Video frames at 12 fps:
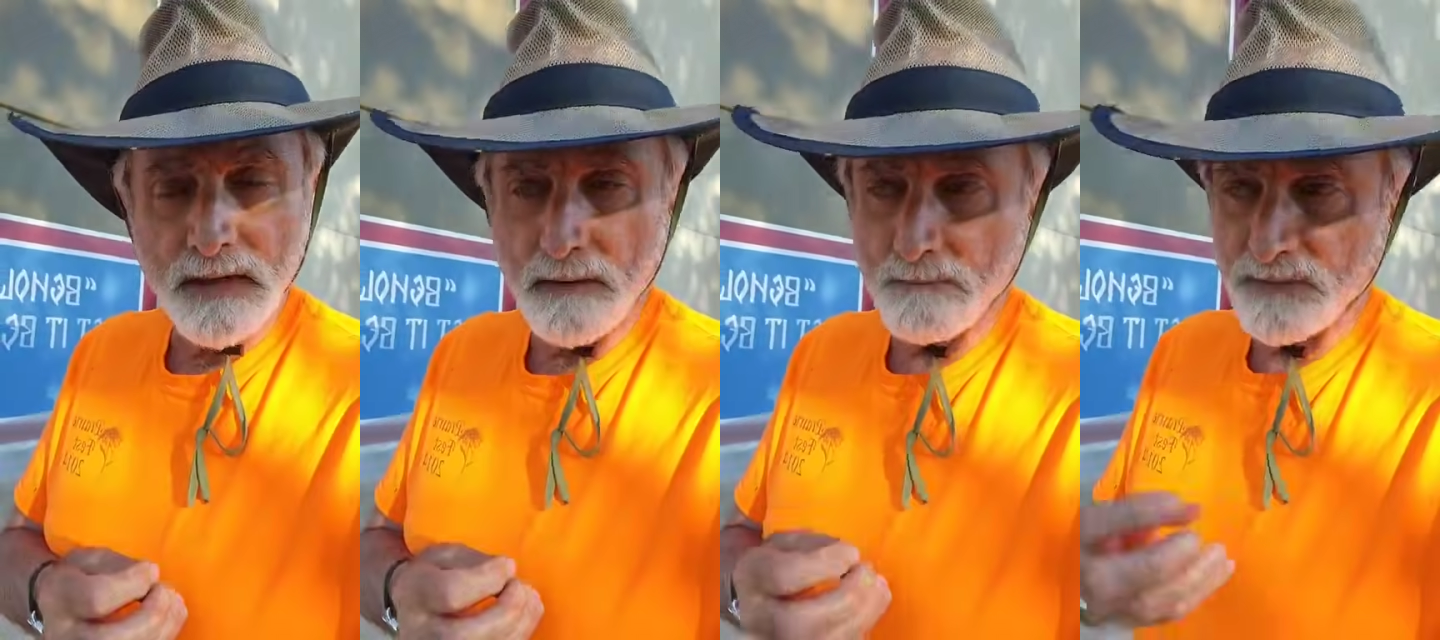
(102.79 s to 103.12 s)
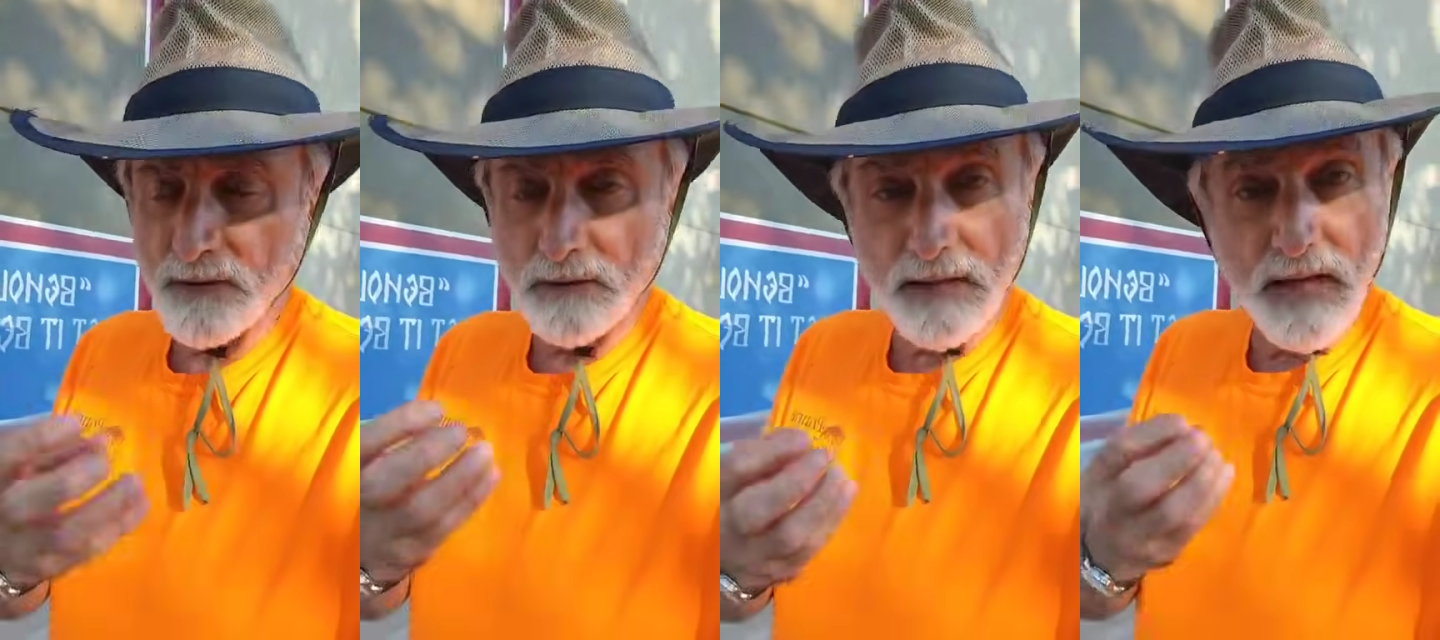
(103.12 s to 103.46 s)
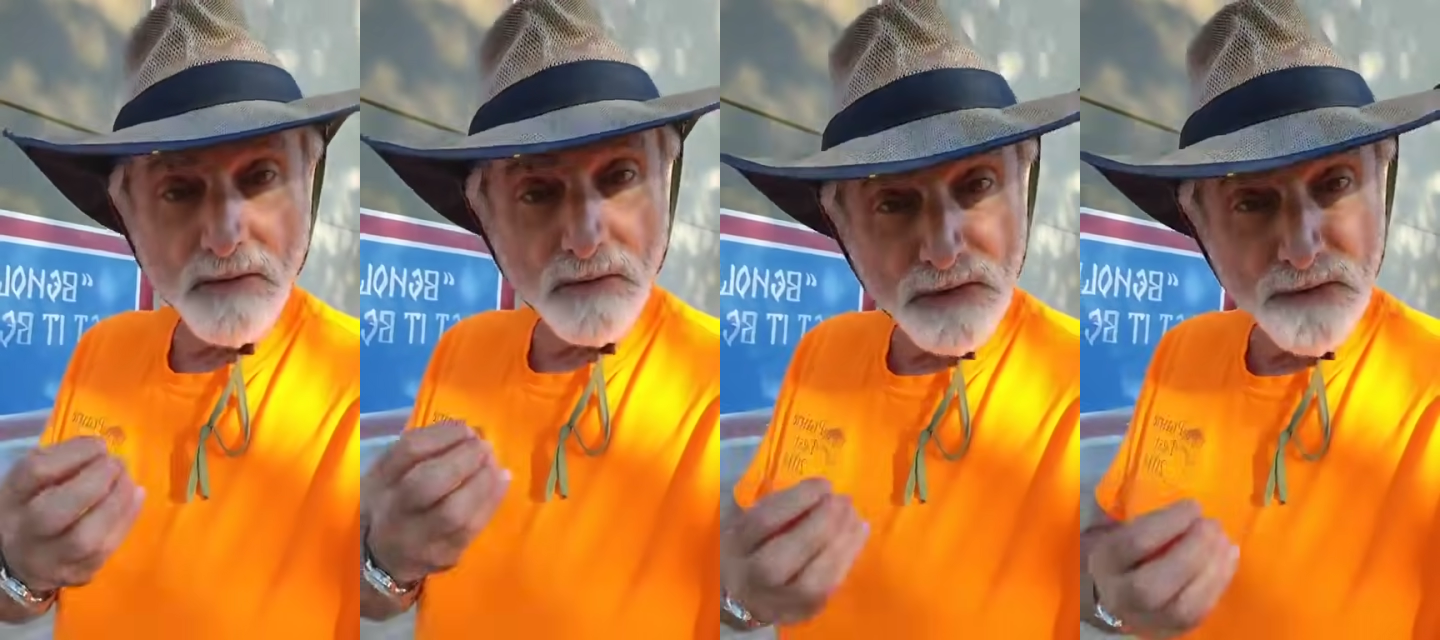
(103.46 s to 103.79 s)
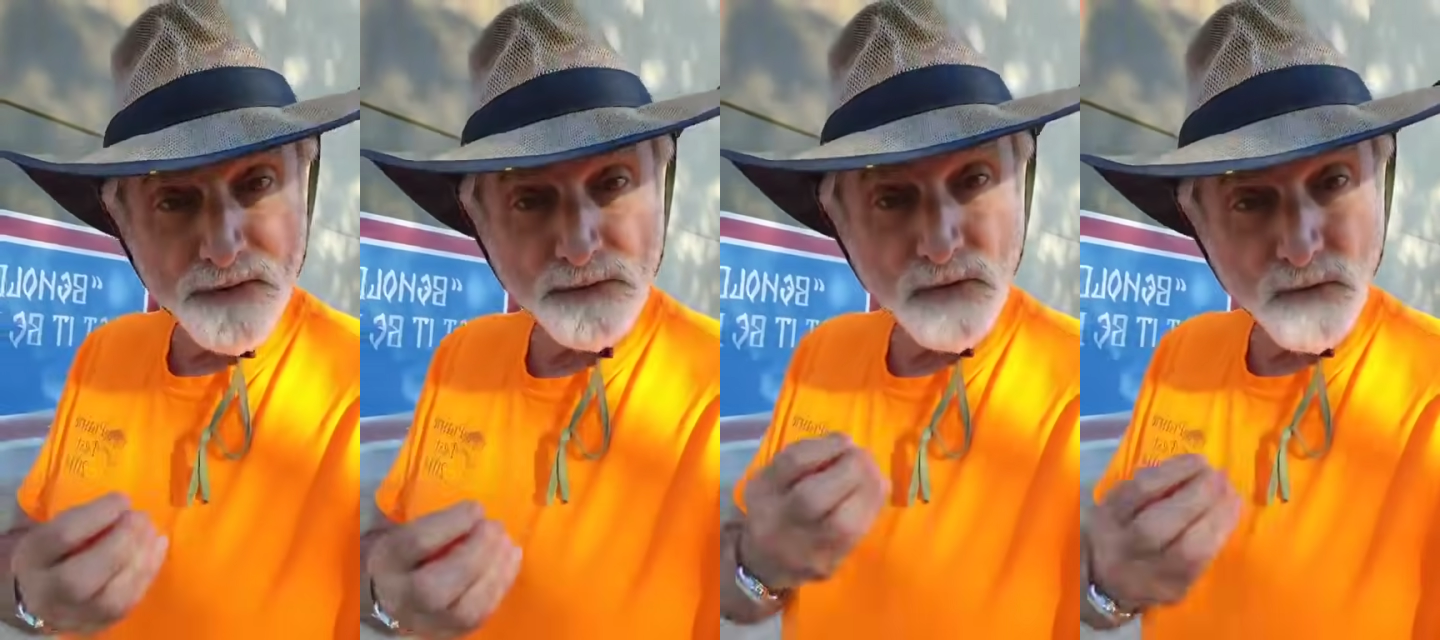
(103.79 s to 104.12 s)
But the
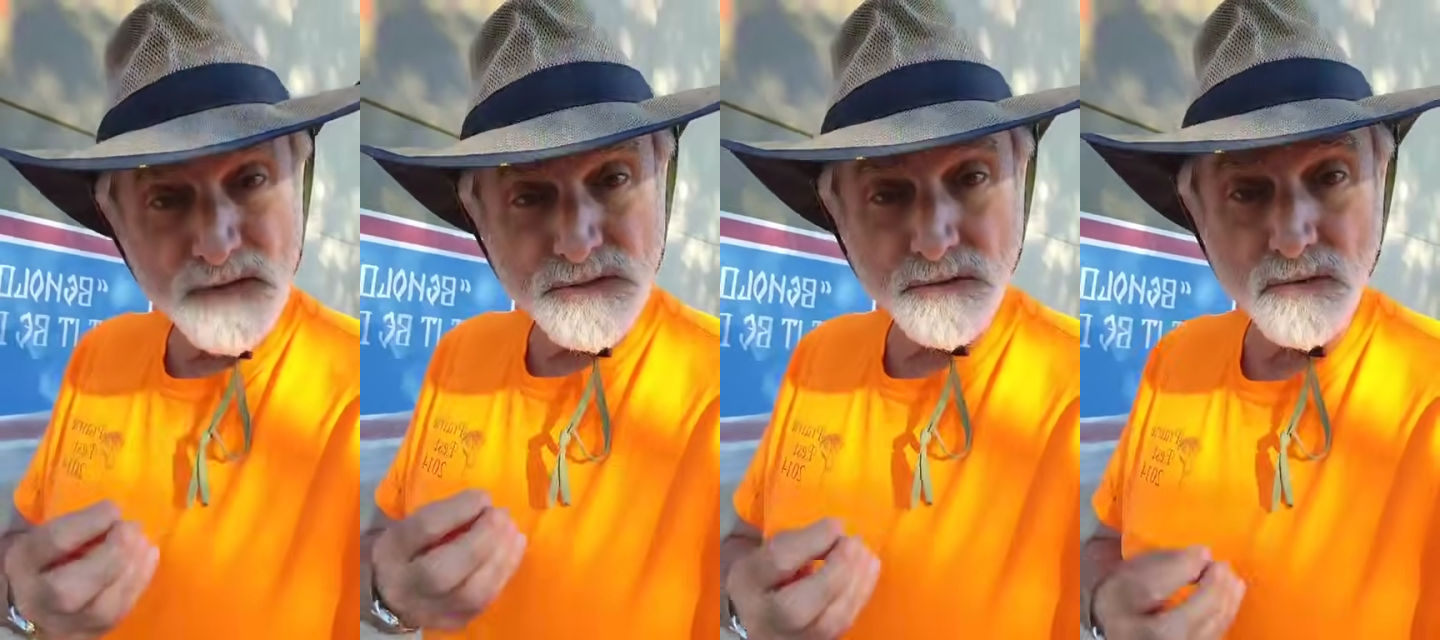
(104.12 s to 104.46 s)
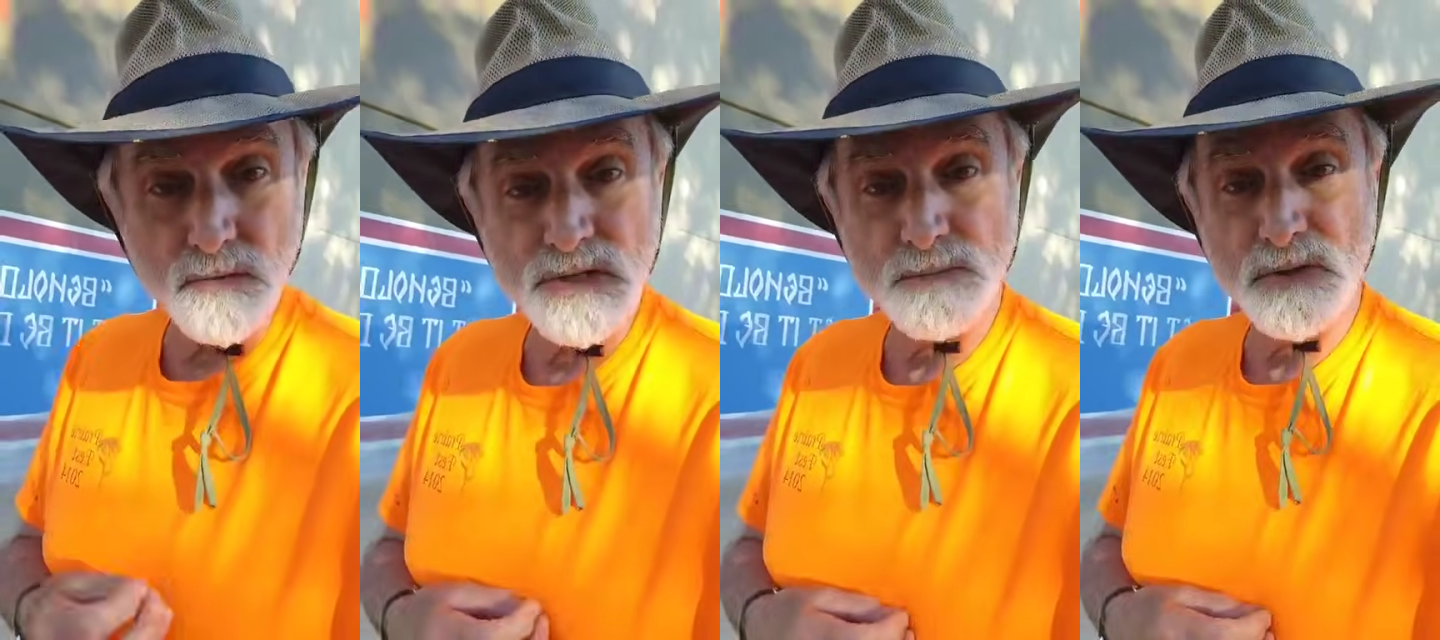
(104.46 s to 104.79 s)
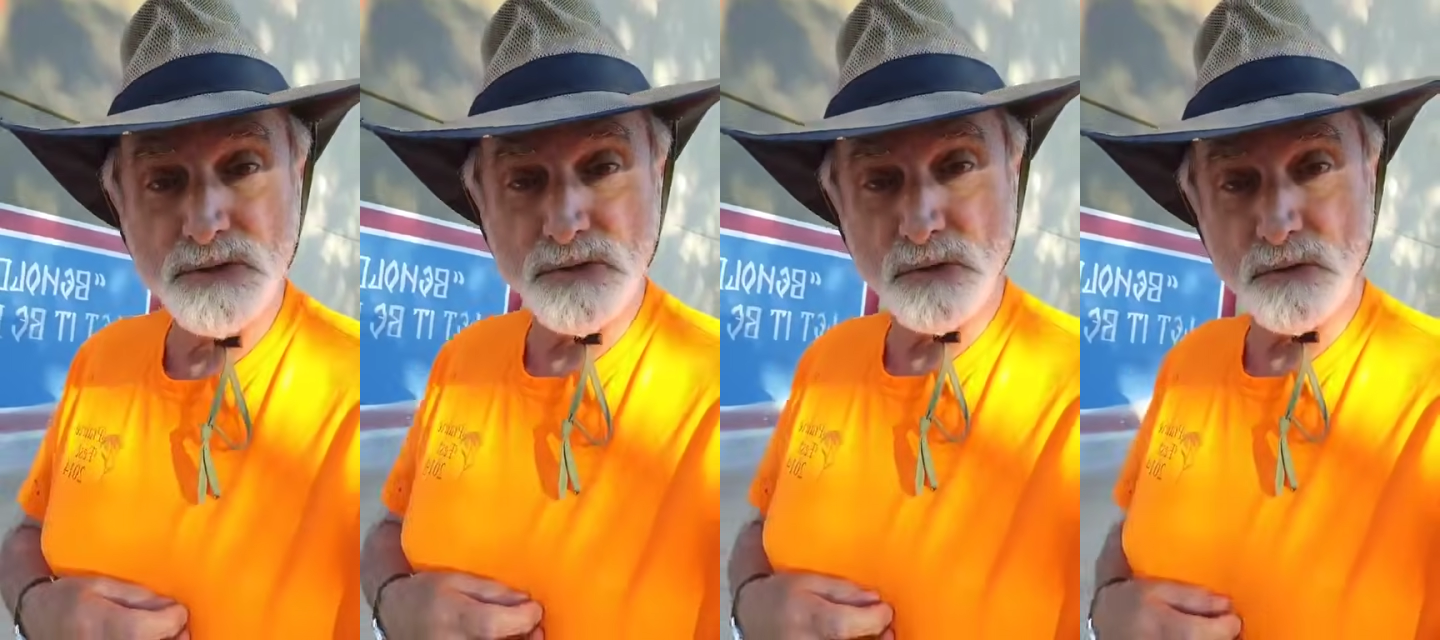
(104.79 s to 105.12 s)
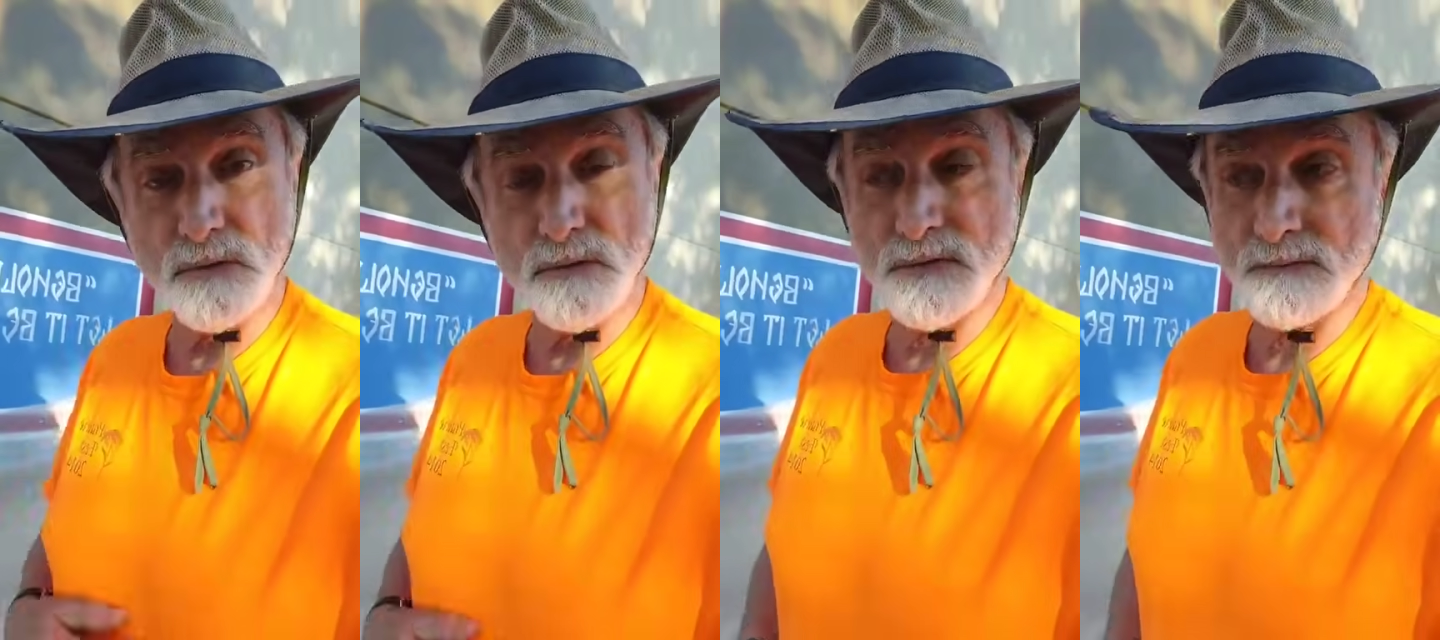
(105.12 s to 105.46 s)
Glagolithic, the original, was preserved